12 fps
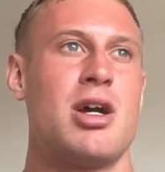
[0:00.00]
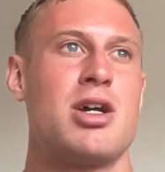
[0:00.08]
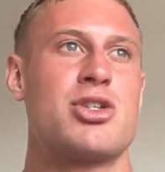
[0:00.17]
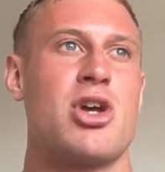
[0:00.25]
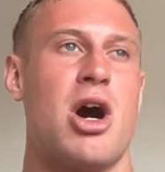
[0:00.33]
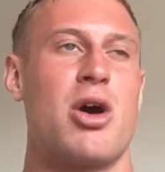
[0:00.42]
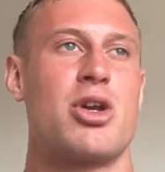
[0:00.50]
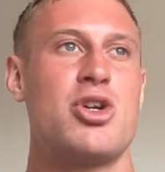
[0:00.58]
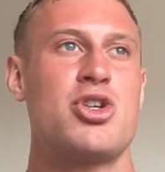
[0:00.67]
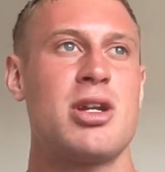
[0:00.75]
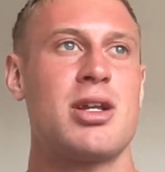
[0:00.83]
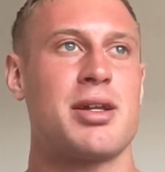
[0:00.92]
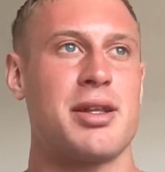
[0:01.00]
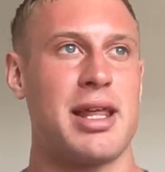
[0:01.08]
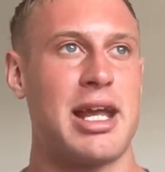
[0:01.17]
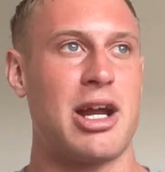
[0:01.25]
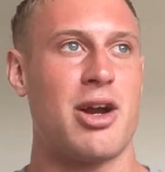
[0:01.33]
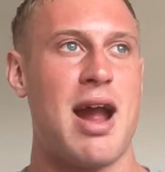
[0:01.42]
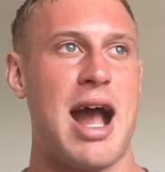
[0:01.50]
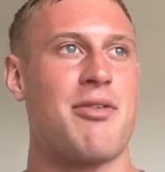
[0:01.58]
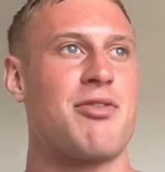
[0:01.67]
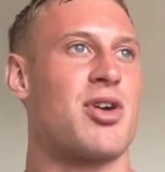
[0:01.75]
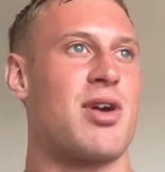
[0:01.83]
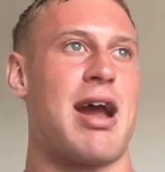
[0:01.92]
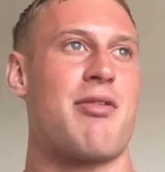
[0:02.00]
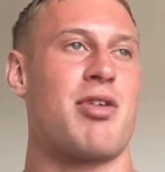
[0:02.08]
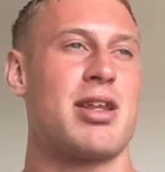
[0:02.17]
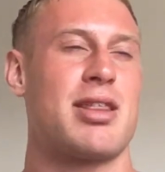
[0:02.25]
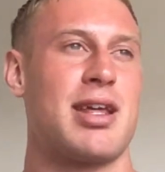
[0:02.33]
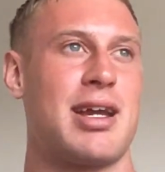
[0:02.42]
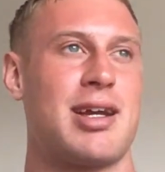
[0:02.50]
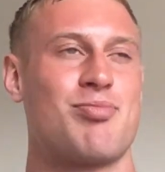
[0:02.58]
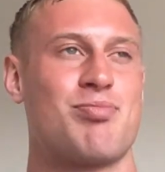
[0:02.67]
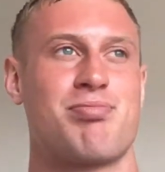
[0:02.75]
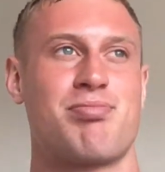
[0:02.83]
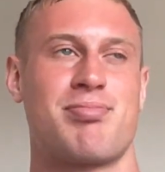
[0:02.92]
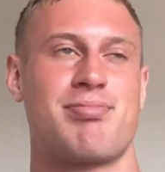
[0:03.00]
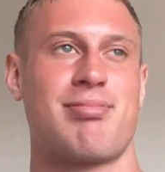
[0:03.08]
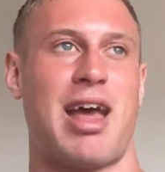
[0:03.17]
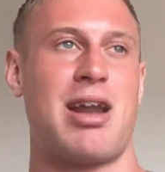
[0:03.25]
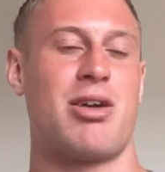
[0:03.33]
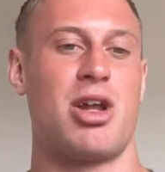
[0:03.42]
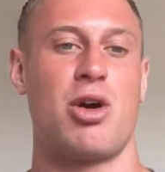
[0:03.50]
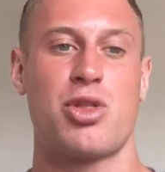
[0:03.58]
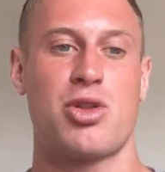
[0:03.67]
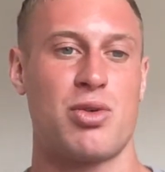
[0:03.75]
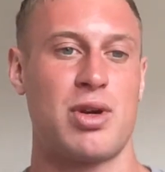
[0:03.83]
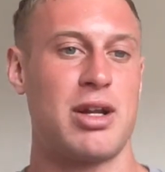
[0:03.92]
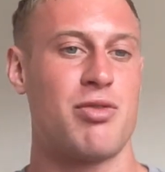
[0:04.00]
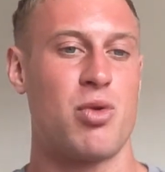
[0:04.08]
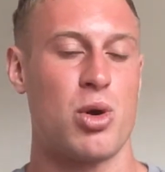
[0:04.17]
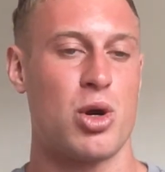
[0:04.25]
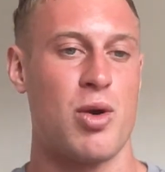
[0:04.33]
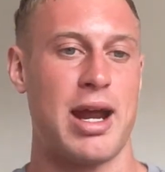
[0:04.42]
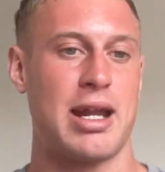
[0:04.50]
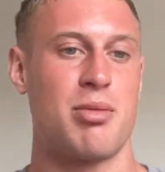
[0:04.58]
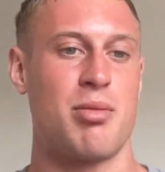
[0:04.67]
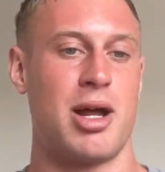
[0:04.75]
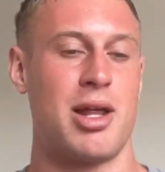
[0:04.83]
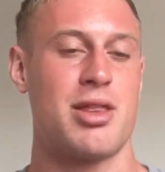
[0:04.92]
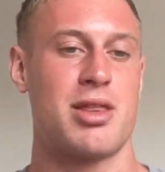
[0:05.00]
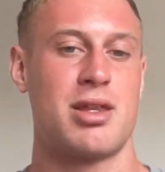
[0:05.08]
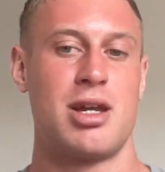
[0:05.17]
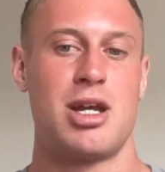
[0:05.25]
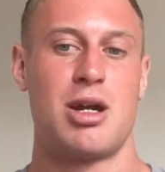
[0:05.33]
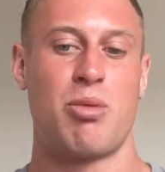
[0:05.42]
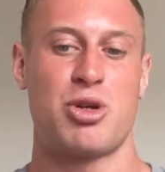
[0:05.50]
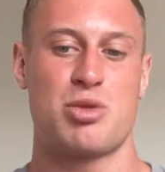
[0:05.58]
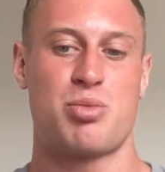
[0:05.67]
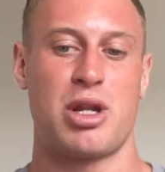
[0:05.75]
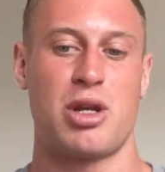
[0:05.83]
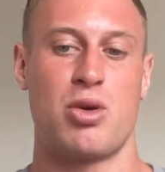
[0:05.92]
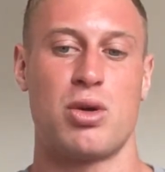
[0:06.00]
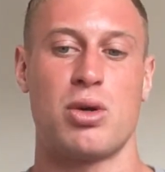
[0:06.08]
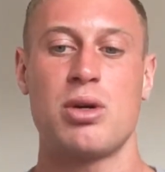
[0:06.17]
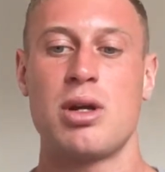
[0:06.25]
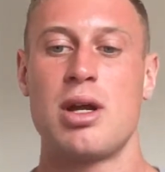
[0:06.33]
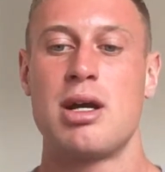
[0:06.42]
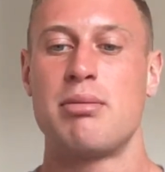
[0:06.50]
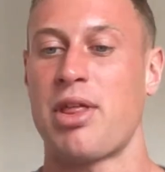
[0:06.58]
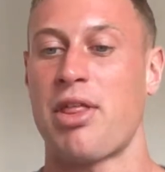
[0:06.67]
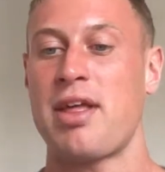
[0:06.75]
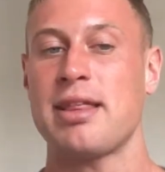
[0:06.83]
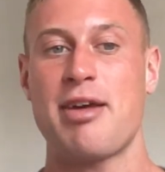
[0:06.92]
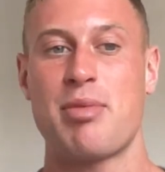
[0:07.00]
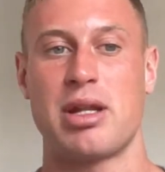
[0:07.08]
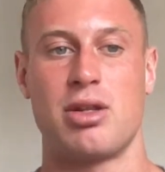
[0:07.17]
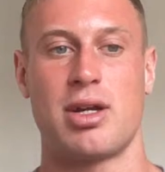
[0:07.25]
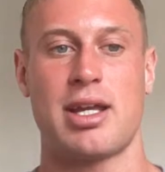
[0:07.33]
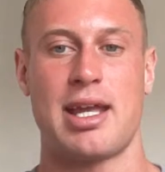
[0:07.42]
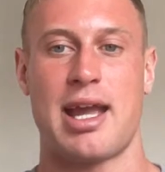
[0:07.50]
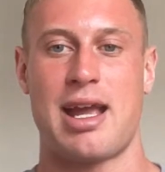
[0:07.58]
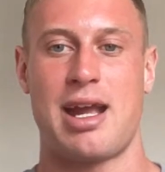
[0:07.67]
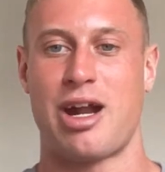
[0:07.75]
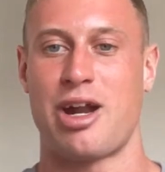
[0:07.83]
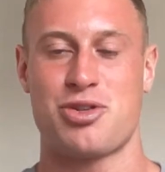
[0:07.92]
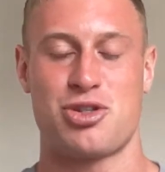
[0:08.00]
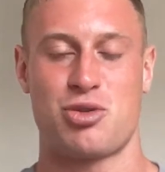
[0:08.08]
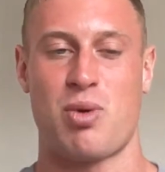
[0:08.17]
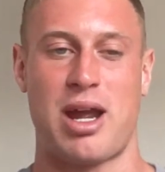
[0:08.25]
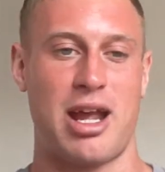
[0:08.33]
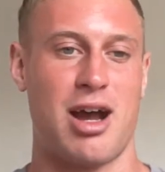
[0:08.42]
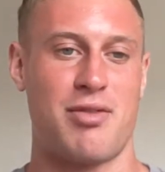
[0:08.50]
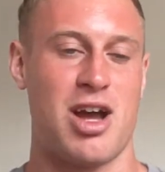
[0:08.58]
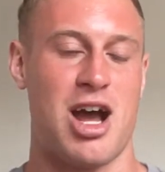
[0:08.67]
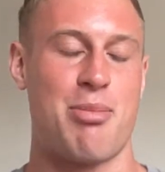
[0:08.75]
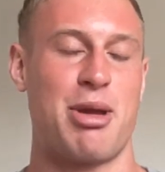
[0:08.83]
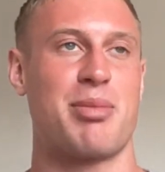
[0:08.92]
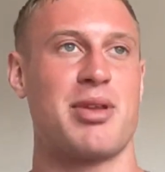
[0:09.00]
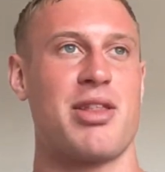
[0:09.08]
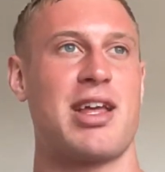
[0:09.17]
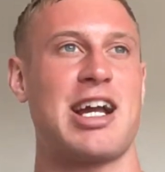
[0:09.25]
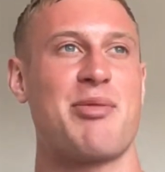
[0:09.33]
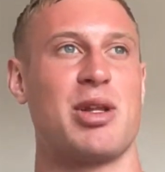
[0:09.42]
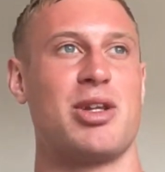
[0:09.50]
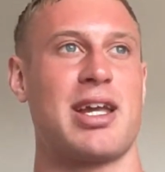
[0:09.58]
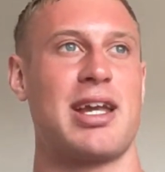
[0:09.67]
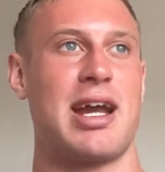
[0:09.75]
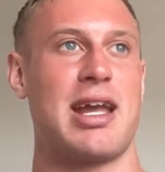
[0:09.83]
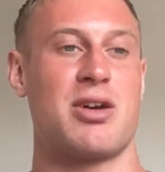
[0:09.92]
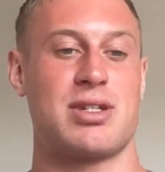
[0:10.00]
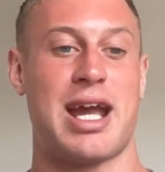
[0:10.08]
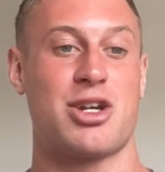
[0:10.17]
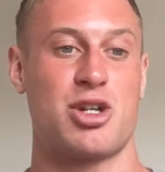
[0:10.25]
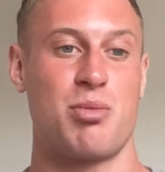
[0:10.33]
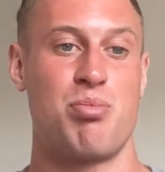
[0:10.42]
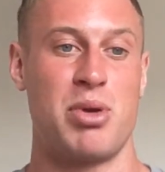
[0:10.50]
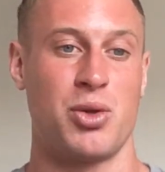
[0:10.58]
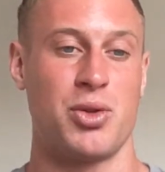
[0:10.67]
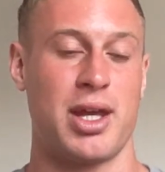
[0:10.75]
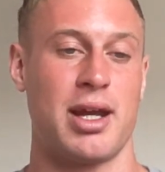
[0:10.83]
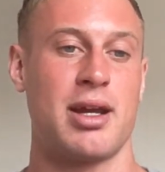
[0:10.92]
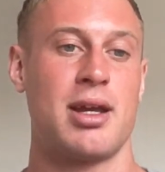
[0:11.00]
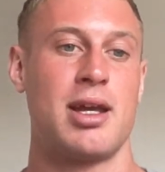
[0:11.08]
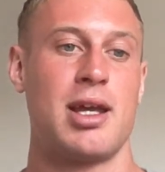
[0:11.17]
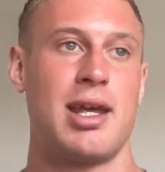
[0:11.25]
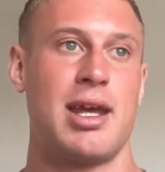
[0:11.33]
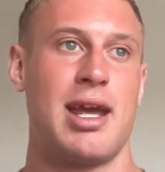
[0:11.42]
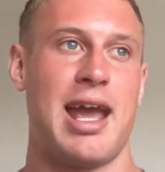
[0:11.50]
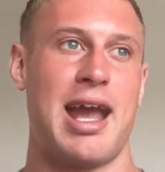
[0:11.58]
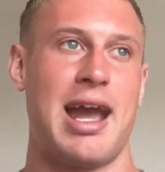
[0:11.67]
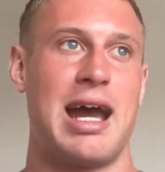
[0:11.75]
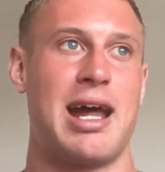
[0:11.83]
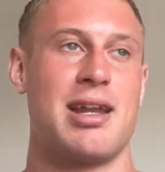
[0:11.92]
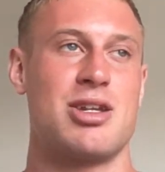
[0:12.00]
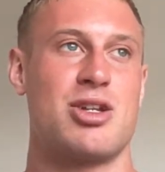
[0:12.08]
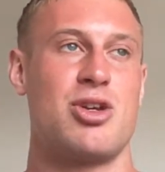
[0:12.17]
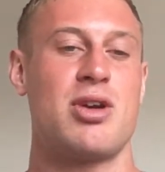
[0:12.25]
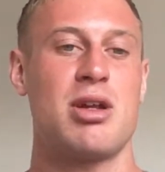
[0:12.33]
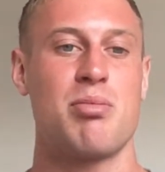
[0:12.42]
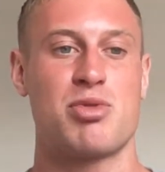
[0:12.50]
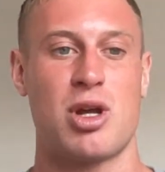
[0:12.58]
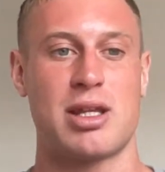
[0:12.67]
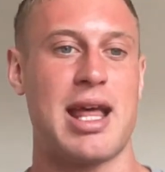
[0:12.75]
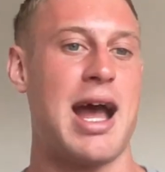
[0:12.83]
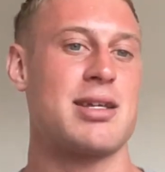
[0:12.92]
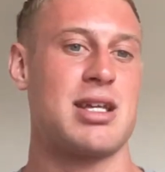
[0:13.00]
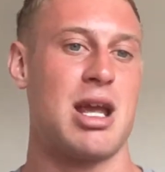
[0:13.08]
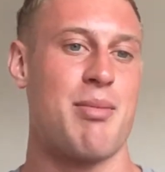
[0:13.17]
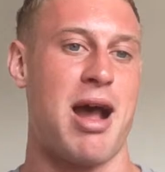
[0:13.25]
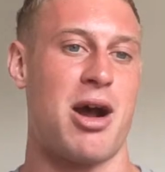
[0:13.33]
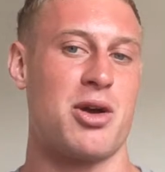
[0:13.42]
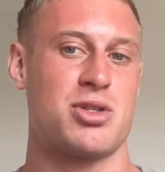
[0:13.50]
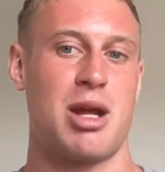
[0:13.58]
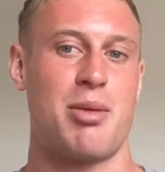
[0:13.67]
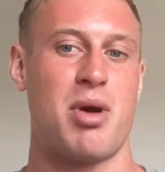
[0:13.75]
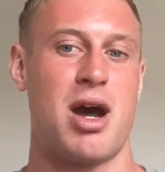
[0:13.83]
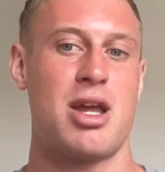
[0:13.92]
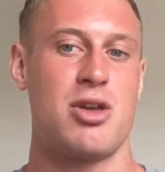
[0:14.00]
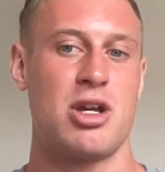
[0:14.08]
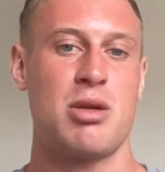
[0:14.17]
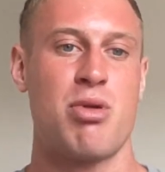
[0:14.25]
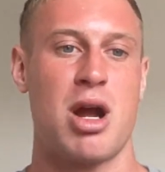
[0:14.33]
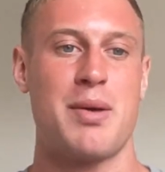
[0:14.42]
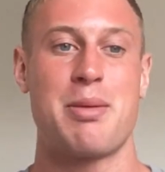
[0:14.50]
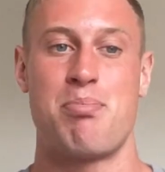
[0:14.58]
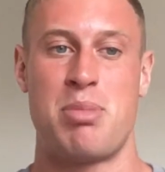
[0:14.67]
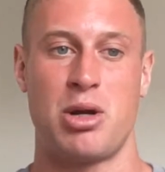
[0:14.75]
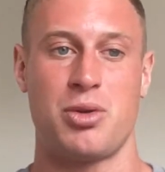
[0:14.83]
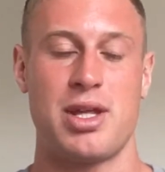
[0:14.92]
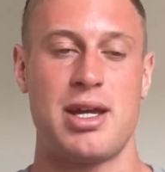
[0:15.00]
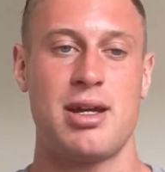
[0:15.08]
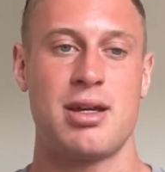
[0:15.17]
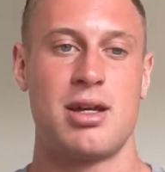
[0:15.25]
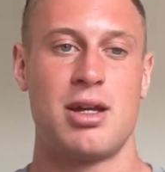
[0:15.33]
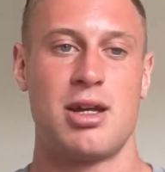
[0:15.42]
So you should clear after everything, I don't know, $3 to $4 grand a month, which is pretty cool. But the thing that I've been looking at here, I know this is way off topic, but the thing I've been looking at here is actually building. And you can, so like that same house that I bought, you could probably build it,